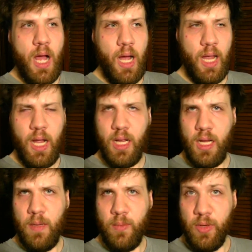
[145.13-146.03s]
I had a
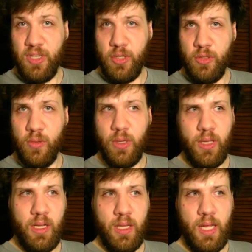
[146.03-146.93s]
couple issues with
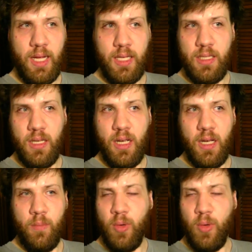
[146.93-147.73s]
it. It has uh,